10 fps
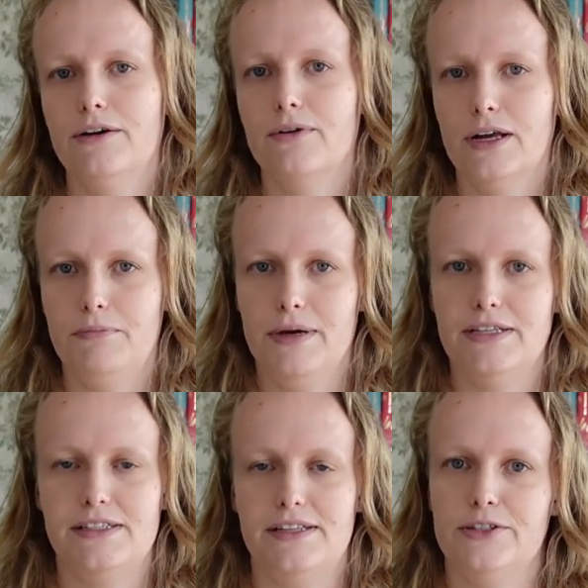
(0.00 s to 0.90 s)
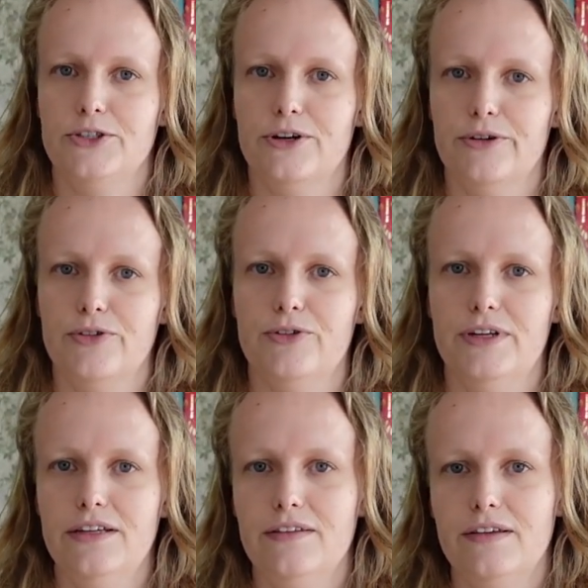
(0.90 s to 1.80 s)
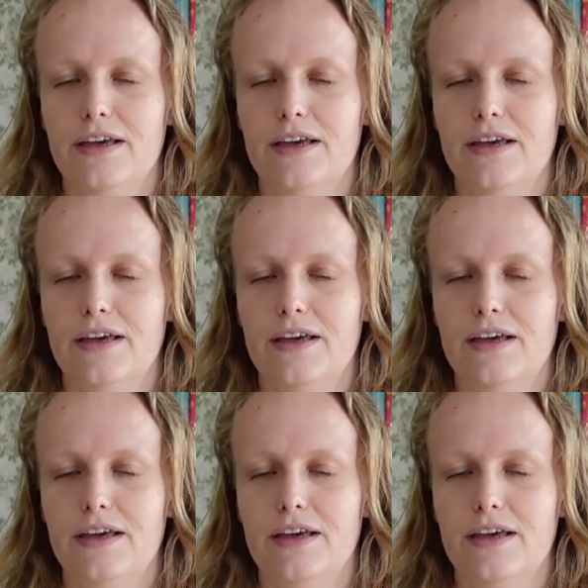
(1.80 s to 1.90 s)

great base that you're going to need.